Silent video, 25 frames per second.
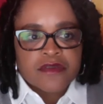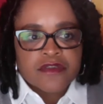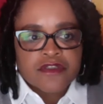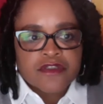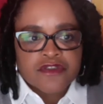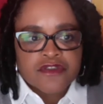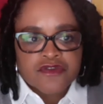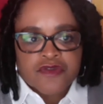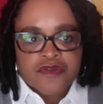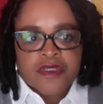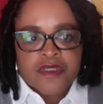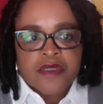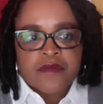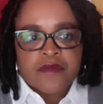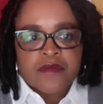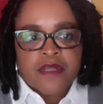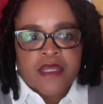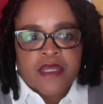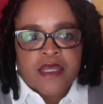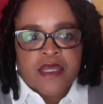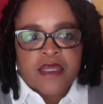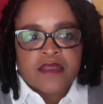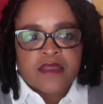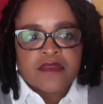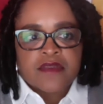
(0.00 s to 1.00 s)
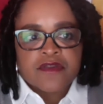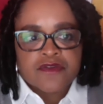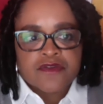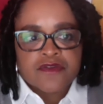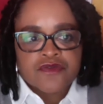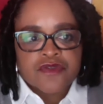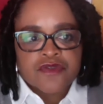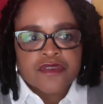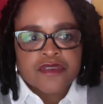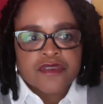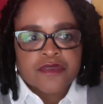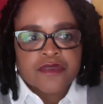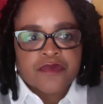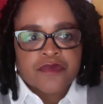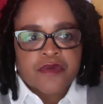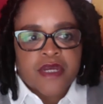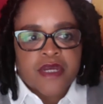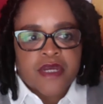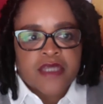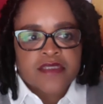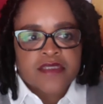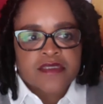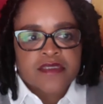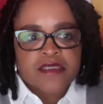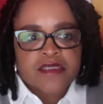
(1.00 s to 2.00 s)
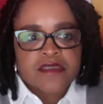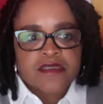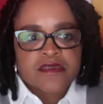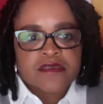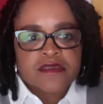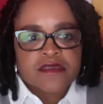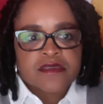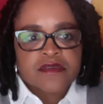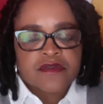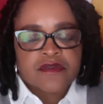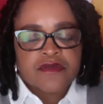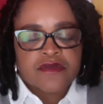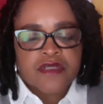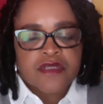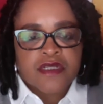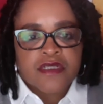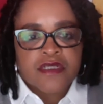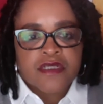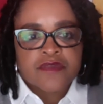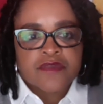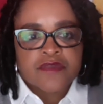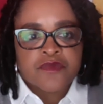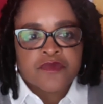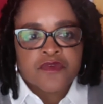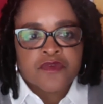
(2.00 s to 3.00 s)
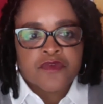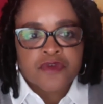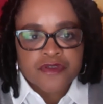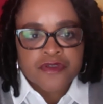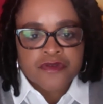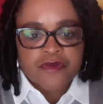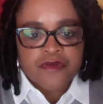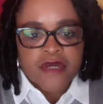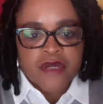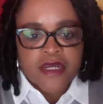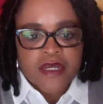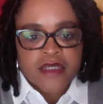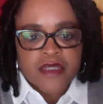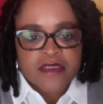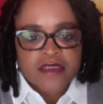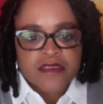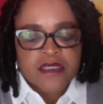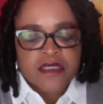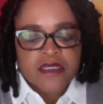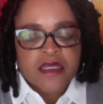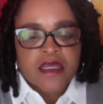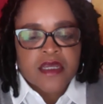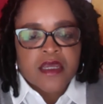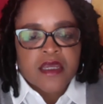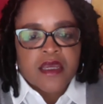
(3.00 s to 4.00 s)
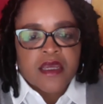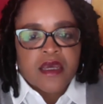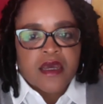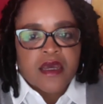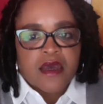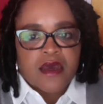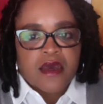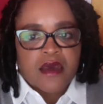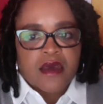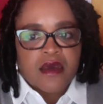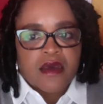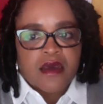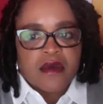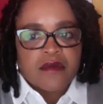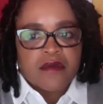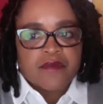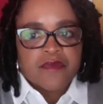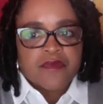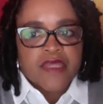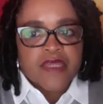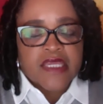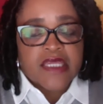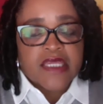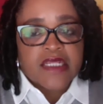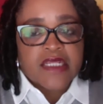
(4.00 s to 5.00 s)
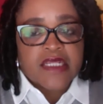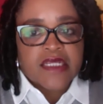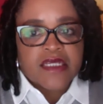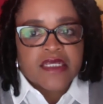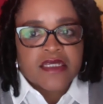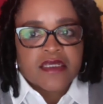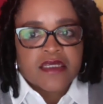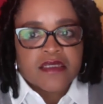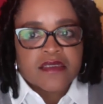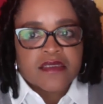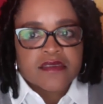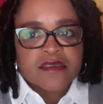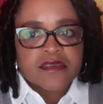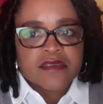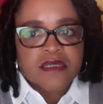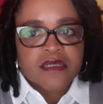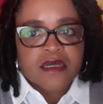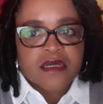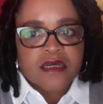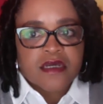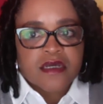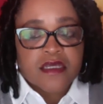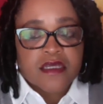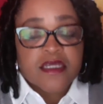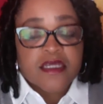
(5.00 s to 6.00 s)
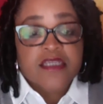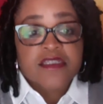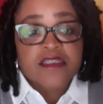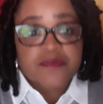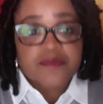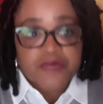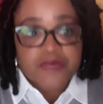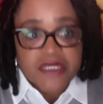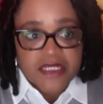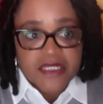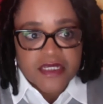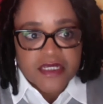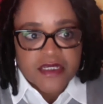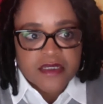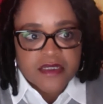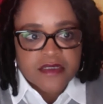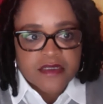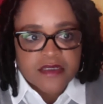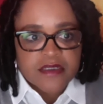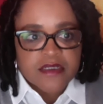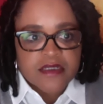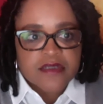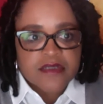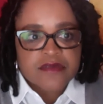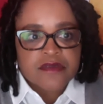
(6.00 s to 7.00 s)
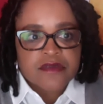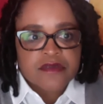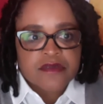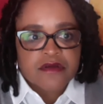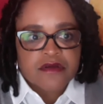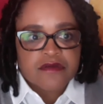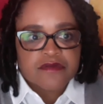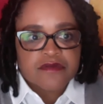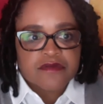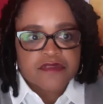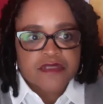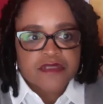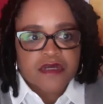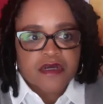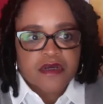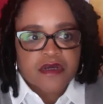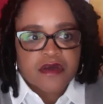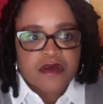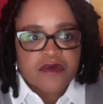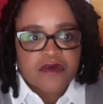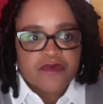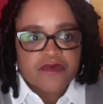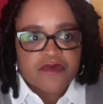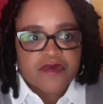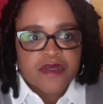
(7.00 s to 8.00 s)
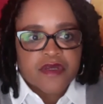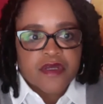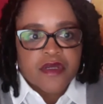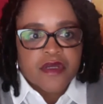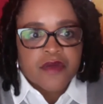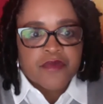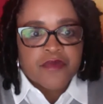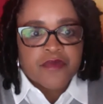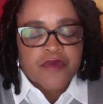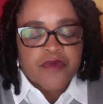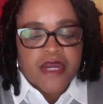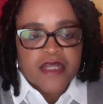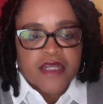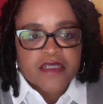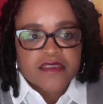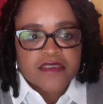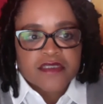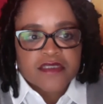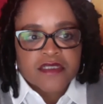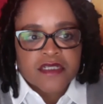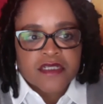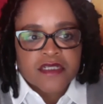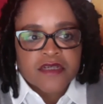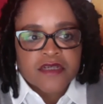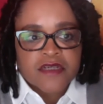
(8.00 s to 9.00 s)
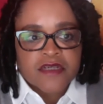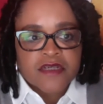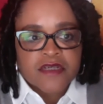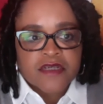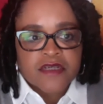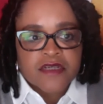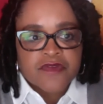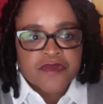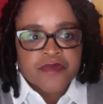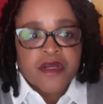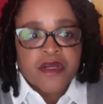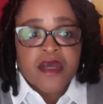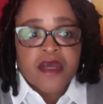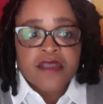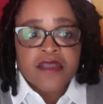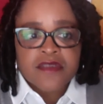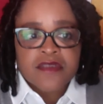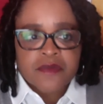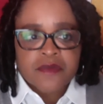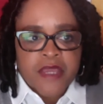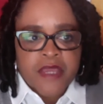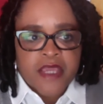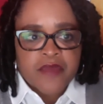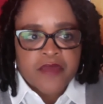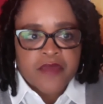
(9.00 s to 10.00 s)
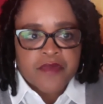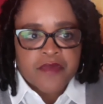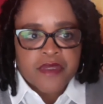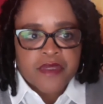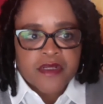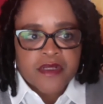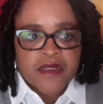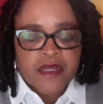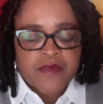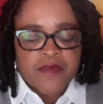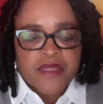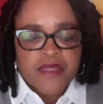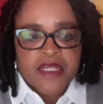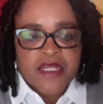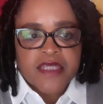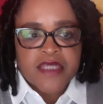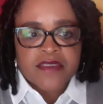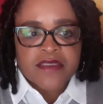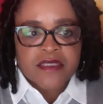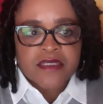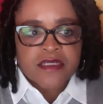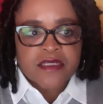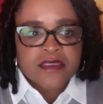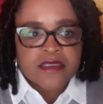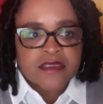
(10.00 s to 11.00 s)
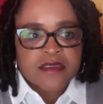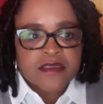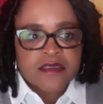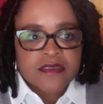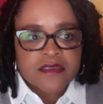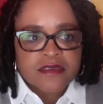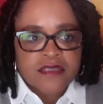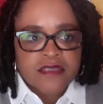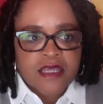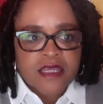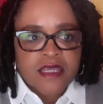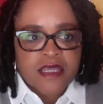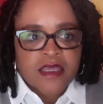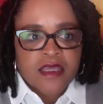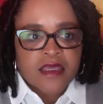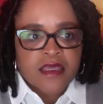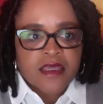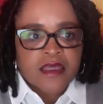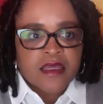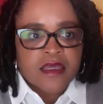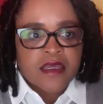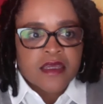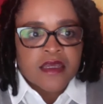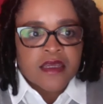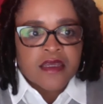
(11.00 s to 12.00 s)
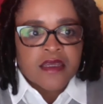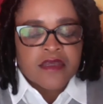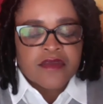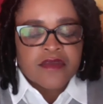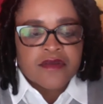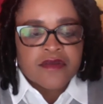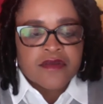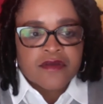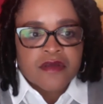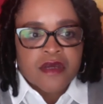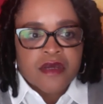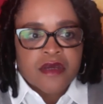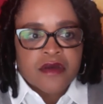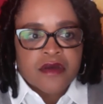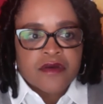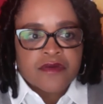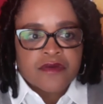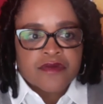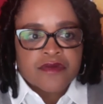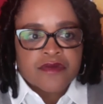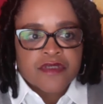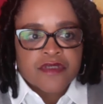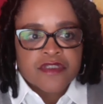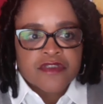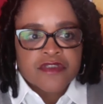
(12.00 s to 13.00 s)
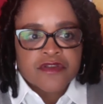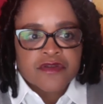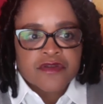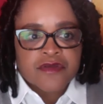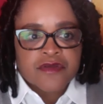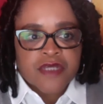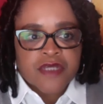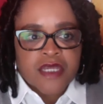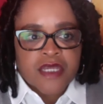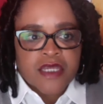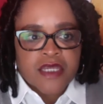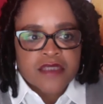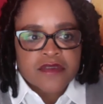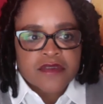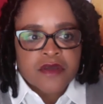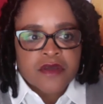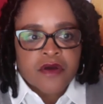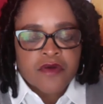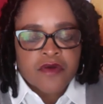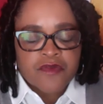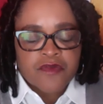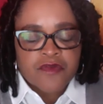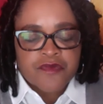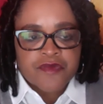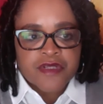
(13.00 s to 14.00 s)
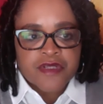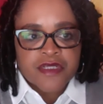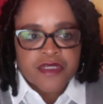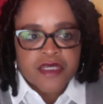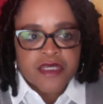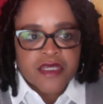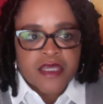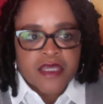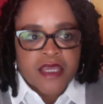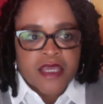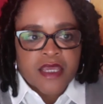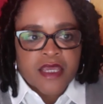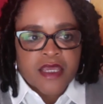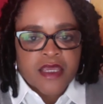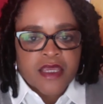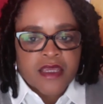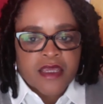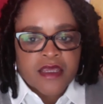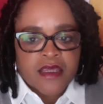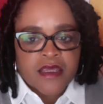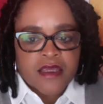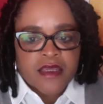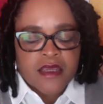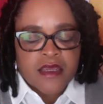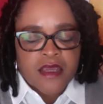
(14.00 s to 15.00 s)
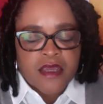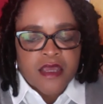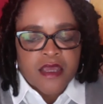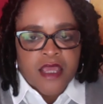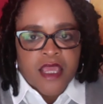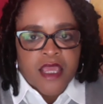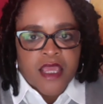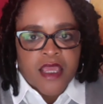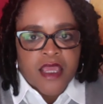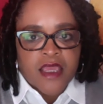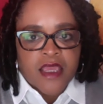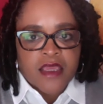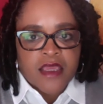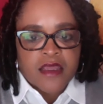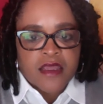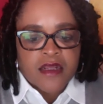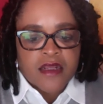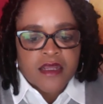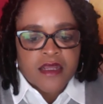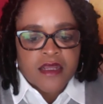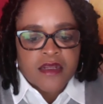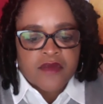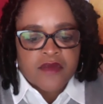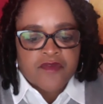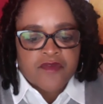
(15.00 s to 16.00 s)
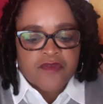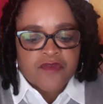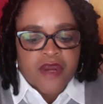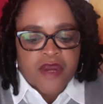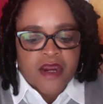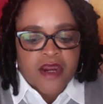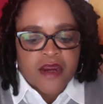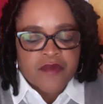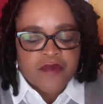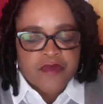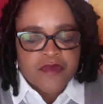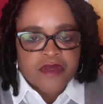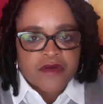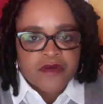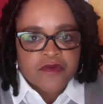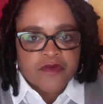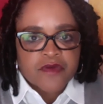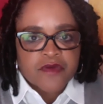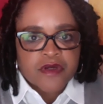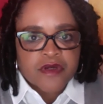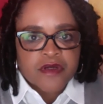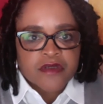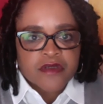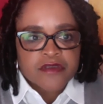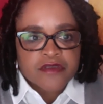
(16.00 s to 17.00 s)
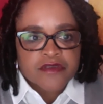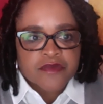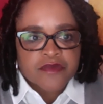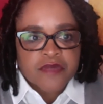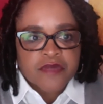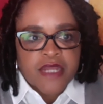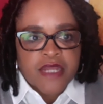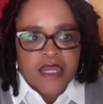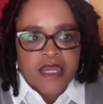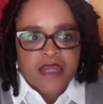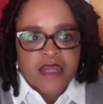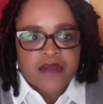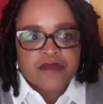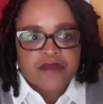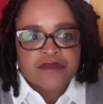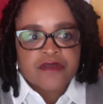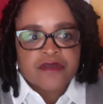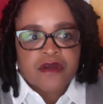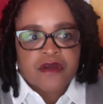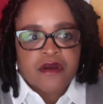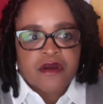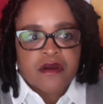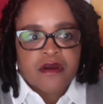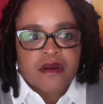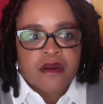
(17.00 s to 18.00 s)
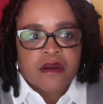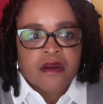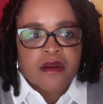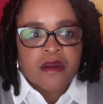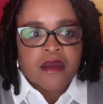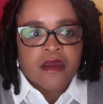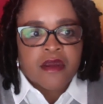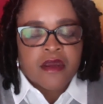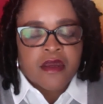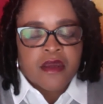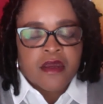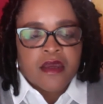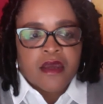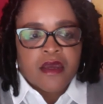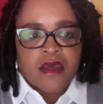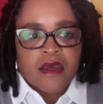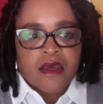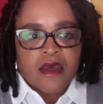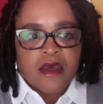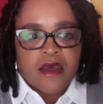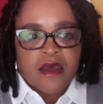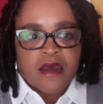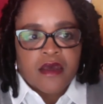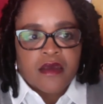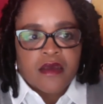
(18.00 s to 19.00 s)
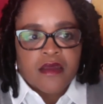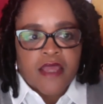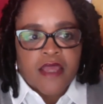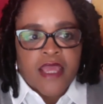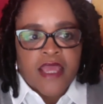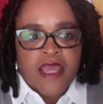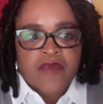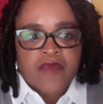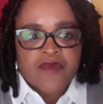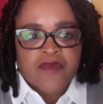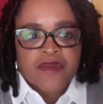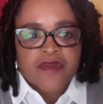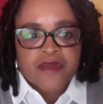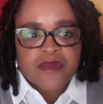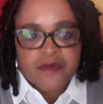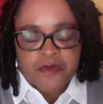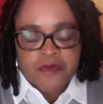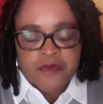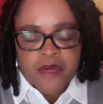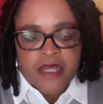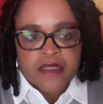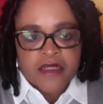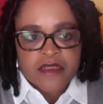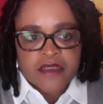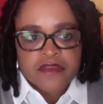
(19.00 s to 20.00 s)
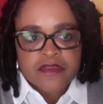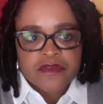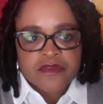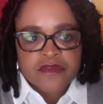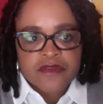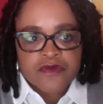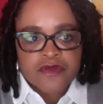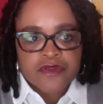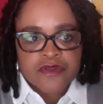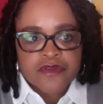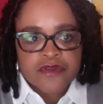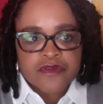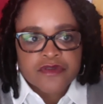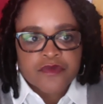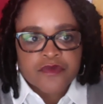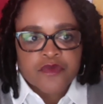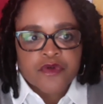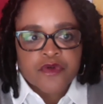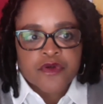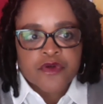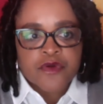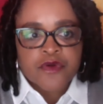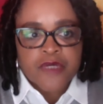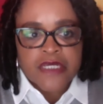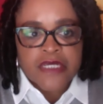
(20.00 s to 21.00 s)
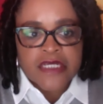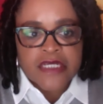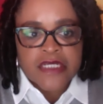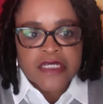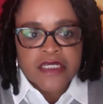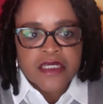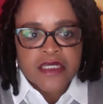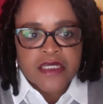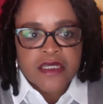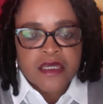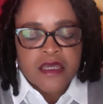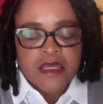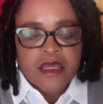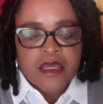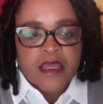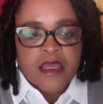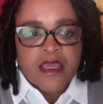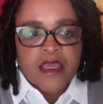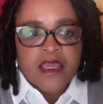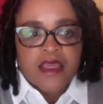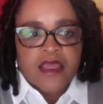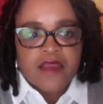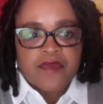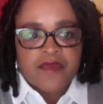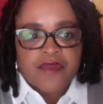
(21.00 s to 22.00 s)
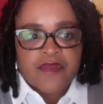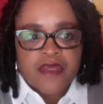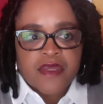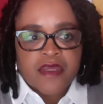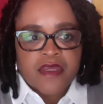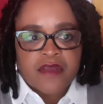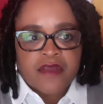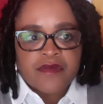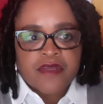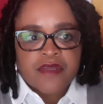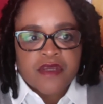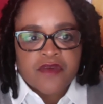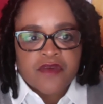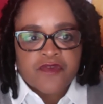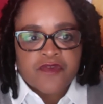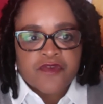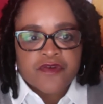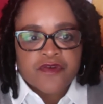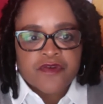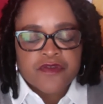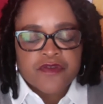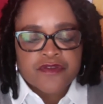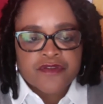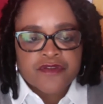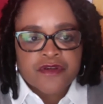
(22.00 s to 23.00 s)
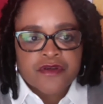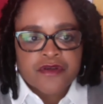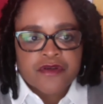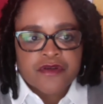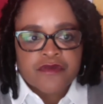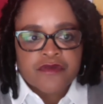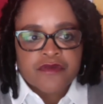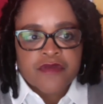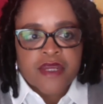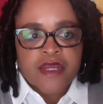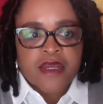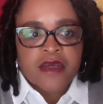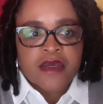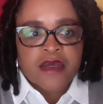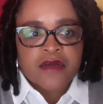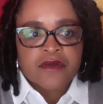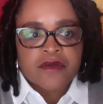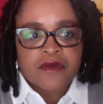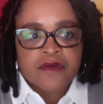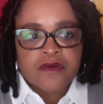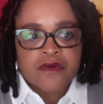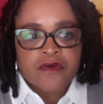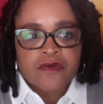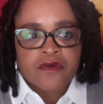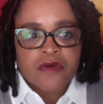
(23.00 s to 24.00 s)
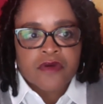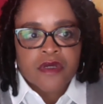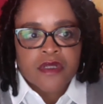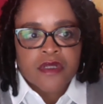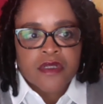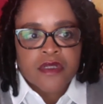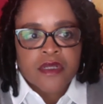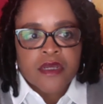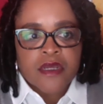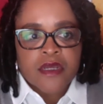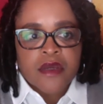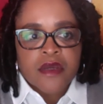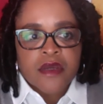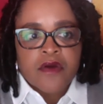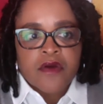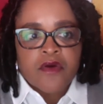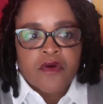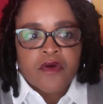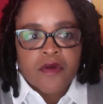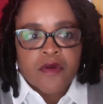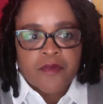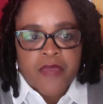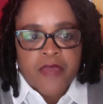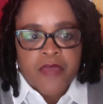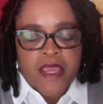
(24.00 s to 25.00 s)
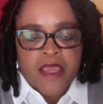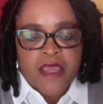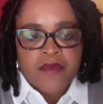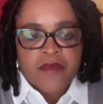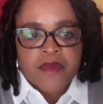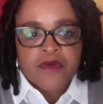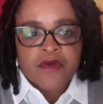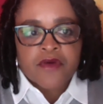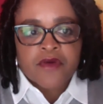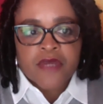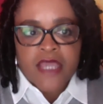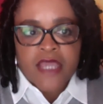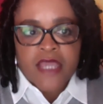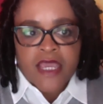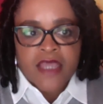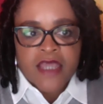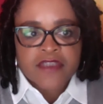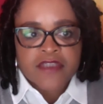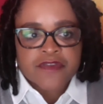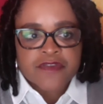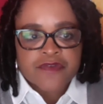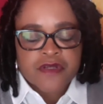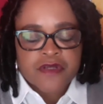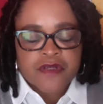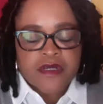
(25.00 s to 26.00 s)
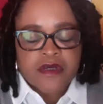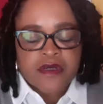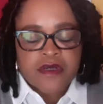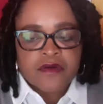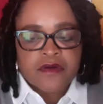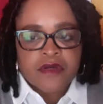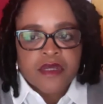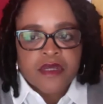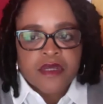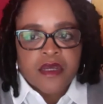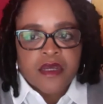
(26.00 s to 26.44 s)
streamline the sourcing process so that it's more direct. It is expedient in terms of product delivery, but also payment. I mean, at the end of the day, this creates hopefully an environment where suppliers are having their products sourced more quickly, and then therefore the turnaround on payment, on cash flow,